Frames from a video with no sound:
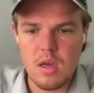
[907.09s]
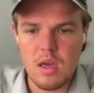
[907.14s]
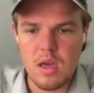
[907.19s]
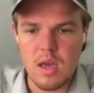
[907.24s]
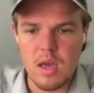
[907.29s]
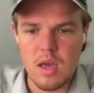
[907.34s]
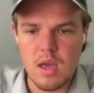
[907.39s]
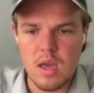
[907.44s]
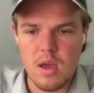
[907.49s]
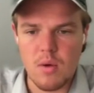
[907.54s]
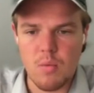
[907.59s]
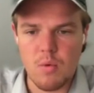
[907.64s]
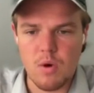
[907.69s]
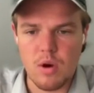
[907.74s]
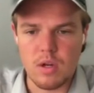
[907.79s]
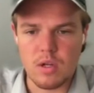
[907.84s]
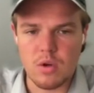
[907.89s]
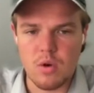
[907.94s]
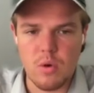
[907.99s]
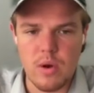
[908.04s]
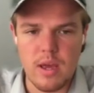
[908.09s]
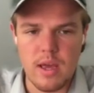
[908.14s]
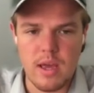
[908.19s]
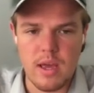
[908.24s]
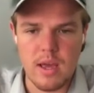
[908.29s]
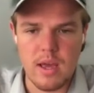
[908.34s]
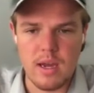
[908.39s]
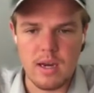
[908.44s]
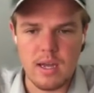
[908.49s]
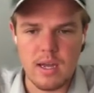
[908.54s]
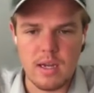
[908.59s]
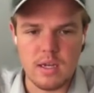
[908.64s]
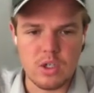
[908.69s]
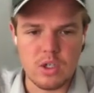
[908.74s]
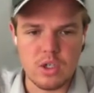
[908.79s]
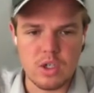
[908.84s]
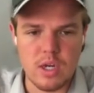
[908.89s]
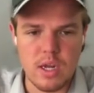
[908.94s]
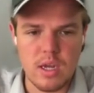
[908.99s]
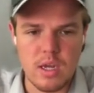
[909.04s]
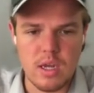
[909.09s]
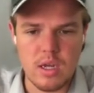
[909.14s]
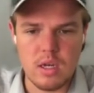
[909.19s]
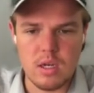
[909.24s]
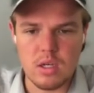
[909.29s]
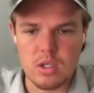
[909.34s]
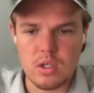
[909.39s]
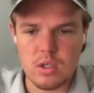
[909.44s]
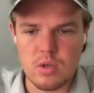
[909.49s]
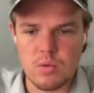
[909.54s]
and we're going to go ahead and change.